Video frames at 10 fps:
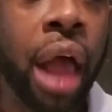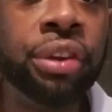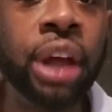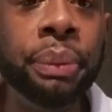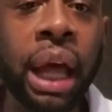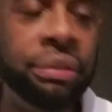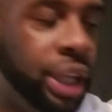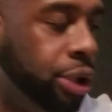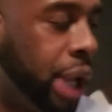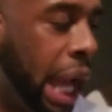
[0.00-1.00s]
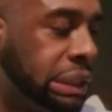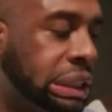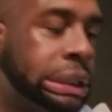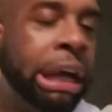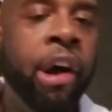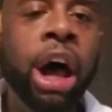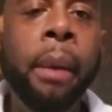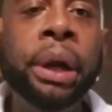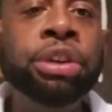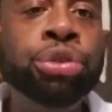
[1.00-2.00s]
It's something I have to tell you guys.
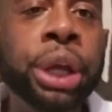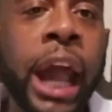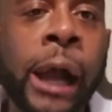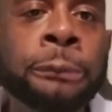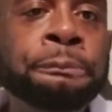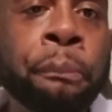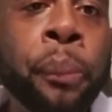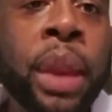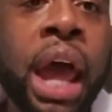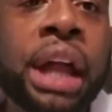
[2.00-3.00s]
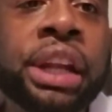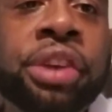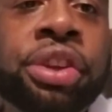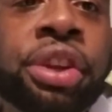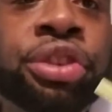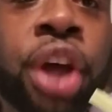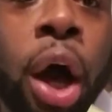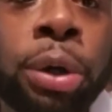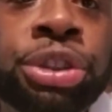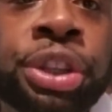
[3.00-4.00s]
And we're gonna drink out. This is a
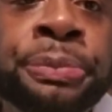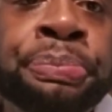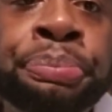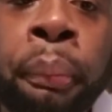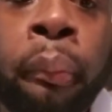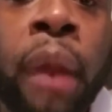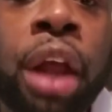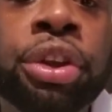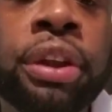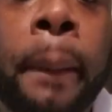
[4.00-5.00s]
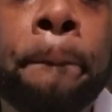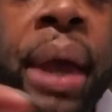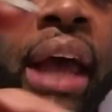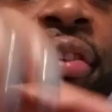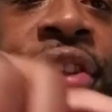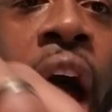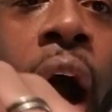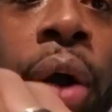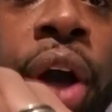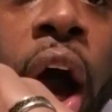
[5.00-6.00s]
toast to the best
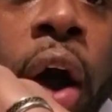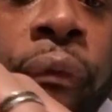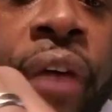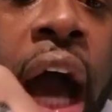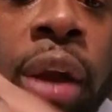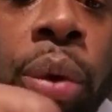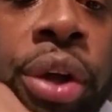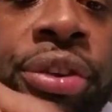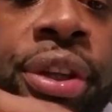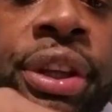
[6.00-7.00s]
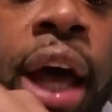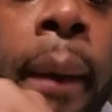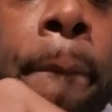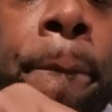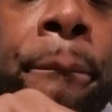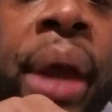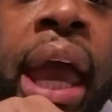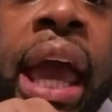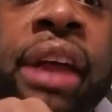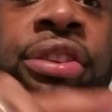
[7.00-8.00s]
doggone followers, the
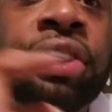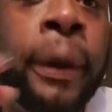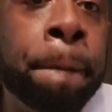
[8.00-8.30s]
best